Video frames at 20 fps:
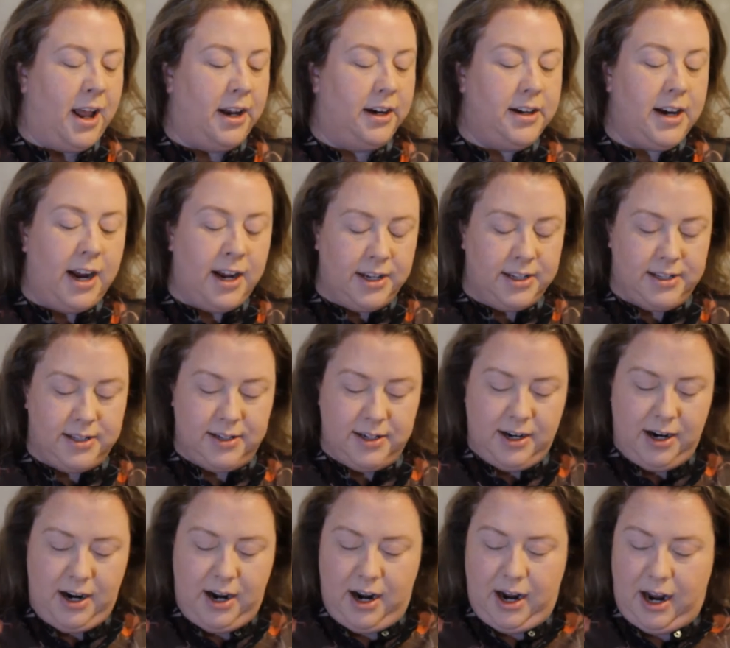Next,
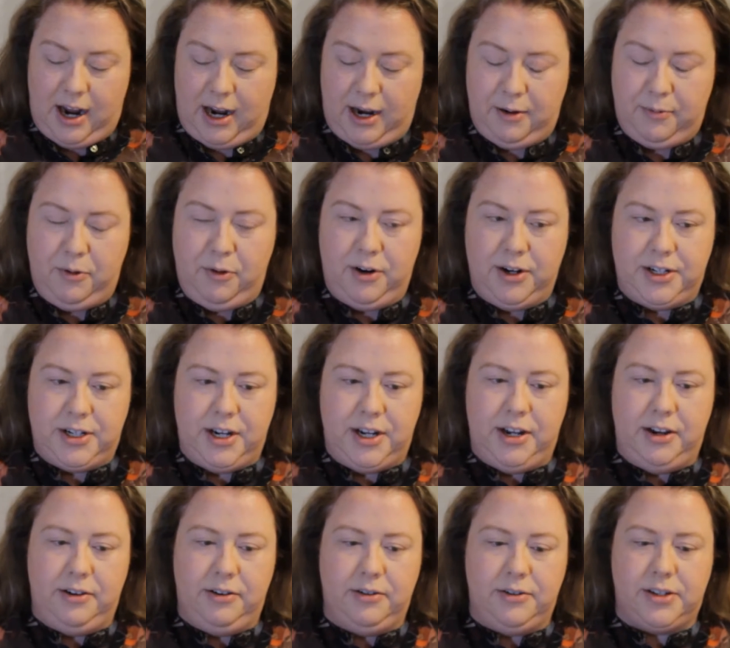I am going to
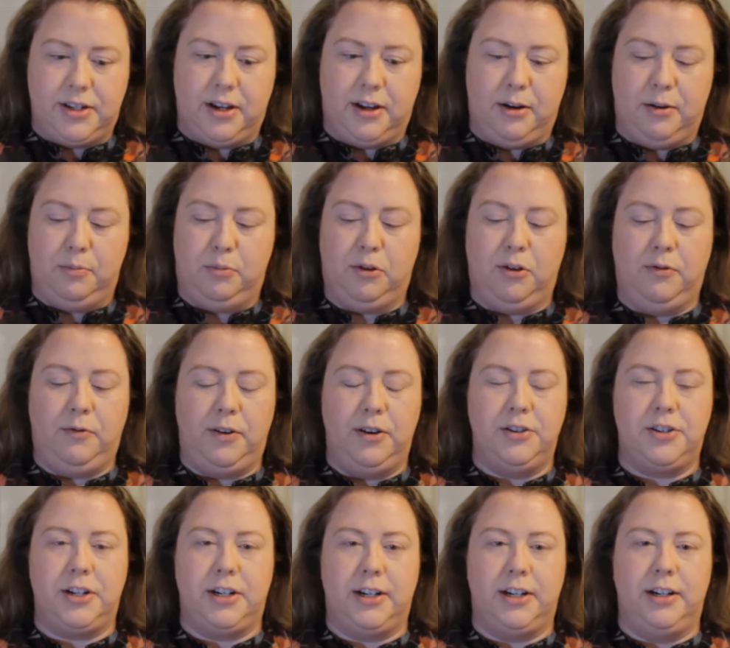use a
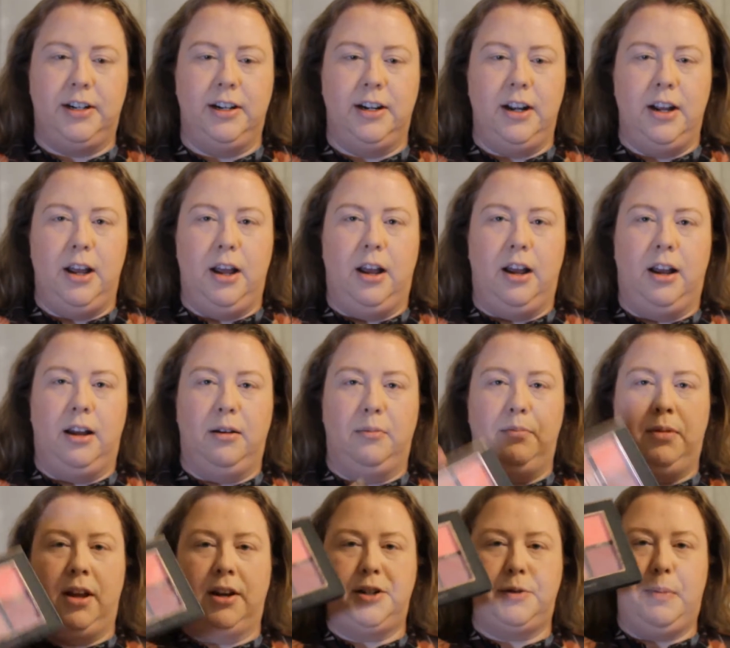Profusion
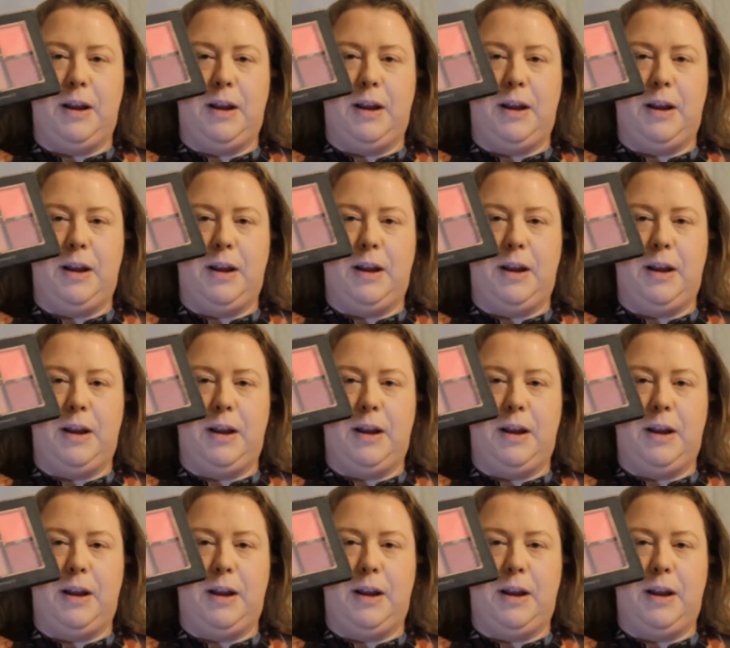blush